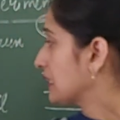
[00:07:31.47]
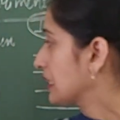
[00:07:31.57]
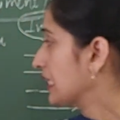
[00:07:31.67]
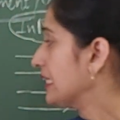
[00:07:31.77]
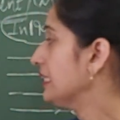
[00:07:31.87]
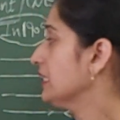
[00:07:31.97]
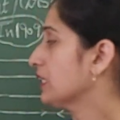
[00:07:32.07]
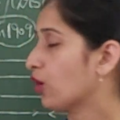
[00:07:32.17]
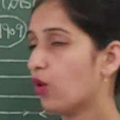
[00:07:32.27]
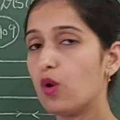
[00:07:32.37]
thin
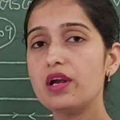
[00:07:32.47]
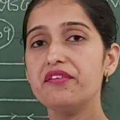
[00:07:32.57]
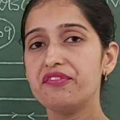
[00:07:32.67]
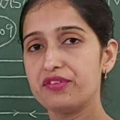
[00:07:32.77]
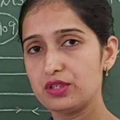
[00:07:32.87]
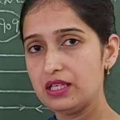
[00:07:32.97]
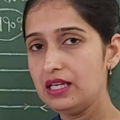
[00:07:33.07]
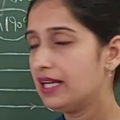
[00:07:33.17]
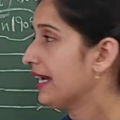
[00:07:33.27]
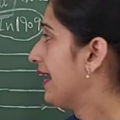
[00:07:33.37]
gold
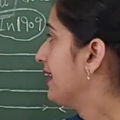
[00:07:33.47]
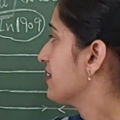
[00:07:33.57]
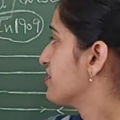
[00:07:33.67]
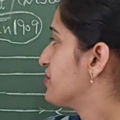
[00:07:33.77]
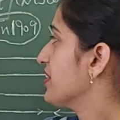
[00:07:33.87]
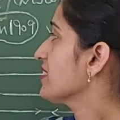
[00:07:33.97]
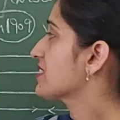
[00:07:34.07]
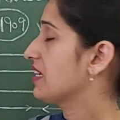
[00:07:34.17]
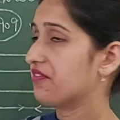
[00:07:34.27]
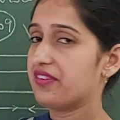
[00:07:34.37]
foil and zinc
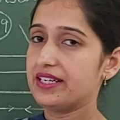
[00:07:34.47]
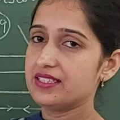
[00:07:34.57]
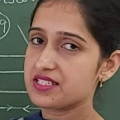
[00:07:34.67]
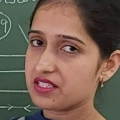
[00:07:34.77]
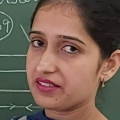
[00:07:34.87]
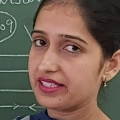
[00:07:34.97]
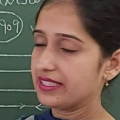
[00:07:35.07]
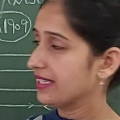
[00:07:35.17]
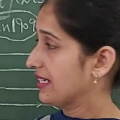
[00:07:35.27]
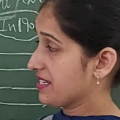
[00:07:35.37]
sulfide
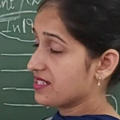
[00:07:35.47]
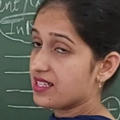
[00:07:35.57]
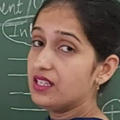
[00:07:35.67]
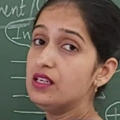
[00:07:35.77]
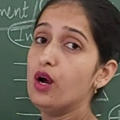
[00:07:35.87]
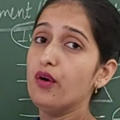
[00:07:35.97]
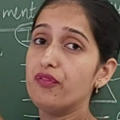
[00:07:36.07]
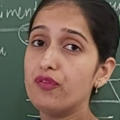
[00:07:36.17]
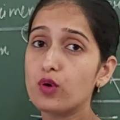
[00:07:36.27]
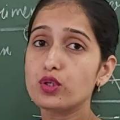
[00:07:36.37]
screen. It is a
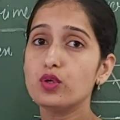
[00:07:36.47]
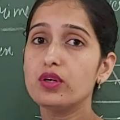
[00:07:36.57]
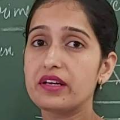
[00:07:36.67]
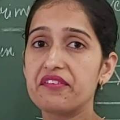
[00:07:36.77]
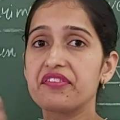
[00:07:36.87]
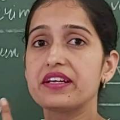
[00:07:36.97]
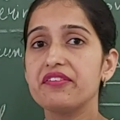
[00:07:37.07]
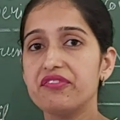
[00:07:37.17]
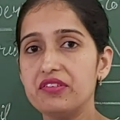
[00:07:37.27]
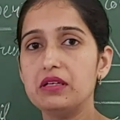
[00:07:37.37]
photographic
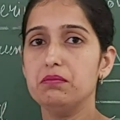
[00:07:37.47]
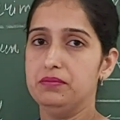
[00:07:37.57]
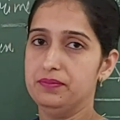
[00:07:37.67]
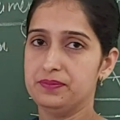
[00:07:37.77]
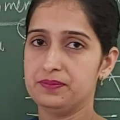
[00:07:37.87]
film.